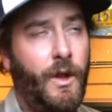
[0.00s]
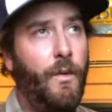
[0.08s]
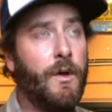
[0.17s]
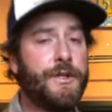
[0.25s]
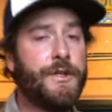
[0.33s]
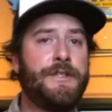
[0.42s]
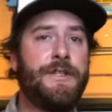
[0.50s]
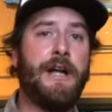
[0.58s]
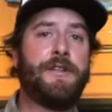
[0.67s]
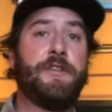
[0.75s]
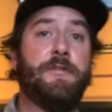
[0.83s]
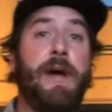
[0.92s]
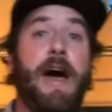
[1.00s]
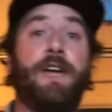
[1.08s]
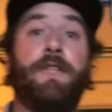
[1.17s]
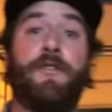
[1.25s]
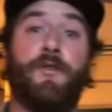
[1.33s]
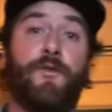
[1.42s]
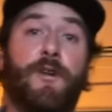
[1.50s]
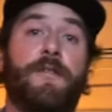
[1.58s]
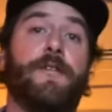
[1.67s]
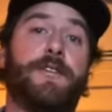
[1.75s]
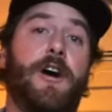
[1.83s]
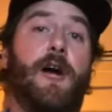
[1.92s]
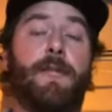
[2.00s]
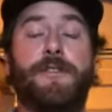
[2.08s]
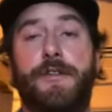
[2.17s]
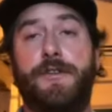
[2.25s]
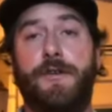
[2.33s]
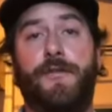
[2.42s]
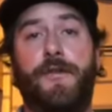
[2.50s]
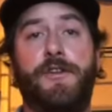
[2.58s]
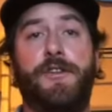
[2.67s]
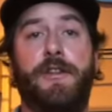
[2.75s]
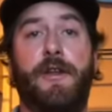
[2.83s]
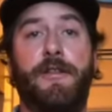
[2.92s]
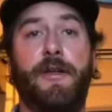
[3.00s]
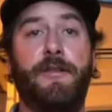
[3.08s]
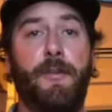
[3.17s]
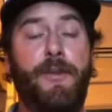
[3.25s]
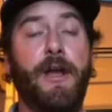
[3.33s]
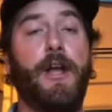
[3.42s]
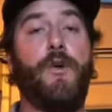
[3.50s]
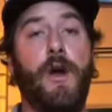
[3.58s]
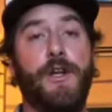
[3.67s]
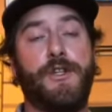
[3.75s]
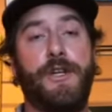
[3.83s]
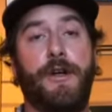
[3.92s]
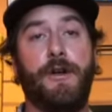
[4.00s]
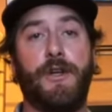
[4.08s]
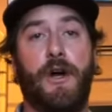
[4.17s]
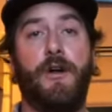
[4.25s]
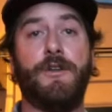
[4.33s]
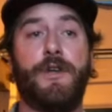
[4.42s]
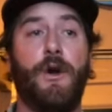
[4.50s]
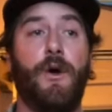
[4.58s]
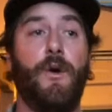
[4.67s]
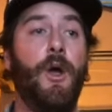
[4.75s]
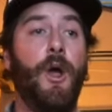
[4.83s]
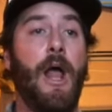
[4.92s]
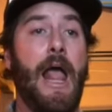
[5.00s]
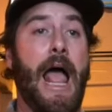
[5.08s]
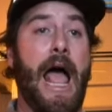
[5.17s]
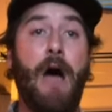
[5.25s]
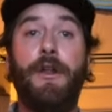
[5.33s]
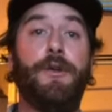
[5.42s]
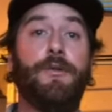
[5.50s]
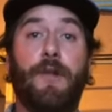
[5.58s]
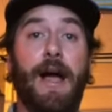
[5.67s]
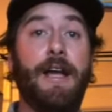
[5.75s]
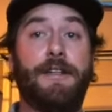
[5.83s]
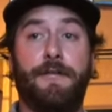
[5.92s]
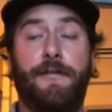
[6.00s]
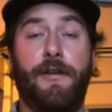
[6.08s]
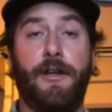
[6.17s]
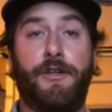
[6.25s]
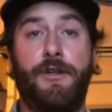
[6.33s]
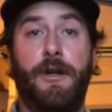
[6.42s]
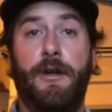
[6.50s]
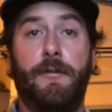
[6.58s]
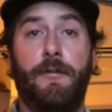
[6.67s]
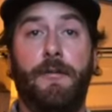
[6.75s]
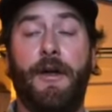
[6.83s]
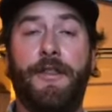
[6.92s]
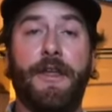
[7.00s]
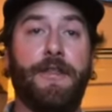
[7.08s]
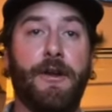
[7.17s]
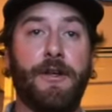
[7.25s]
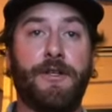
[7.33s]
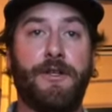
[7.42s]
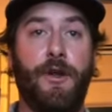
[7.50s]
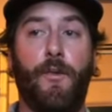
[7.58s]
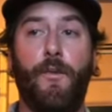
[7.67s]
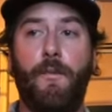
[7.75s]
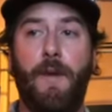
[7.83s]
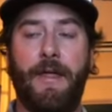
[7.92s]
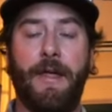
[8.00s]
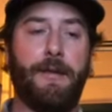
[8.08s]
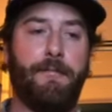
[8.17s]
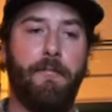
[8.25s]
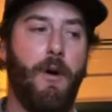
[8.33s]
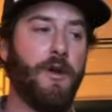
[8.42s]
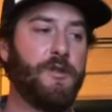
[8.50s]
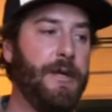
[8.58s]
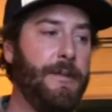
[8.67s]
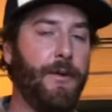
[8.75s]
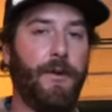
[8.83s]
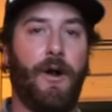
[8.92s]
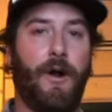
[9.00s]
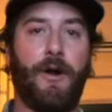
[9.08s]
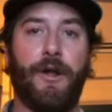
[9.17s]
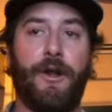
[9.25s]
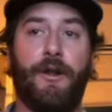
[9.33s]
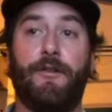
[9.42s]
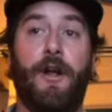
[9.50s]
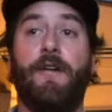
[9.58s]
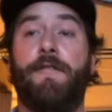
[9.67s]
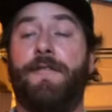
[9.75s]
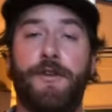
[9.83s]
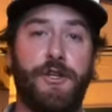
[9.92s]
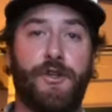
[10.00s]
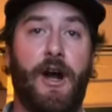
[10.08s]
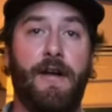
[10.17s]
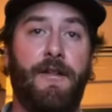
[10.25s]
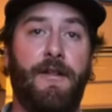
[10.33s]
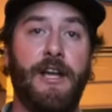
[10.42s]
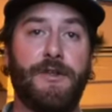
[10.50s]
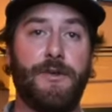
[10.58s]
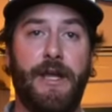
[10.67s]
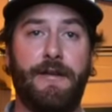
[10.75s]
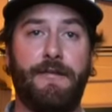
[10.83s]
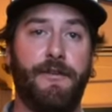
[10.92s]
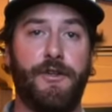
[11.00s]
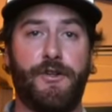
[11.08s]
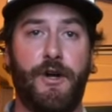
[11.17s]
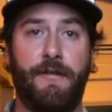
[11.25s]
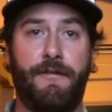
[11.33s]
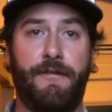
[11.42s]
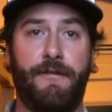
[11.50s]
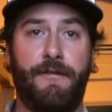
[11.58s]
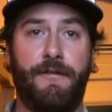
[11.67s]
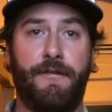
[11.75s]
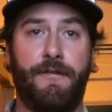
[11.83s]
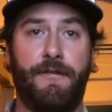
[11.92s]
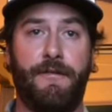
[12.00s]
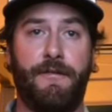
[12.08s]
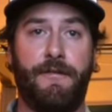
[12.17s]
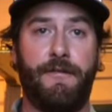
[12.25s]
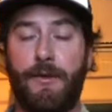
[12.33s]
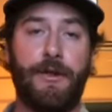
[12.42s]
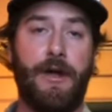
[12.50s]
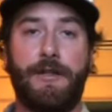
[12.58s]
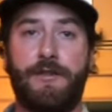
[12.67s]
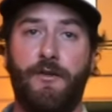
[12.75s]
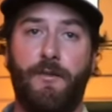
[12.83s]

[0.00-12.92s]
Well, so it's not just a matter of the river, Thomas, that you're fishing. The big question here is also, how do you like to fish? You know, I think there's, you know, I think most people are going to love fishing dry flies when they can fish dry flies. Some people not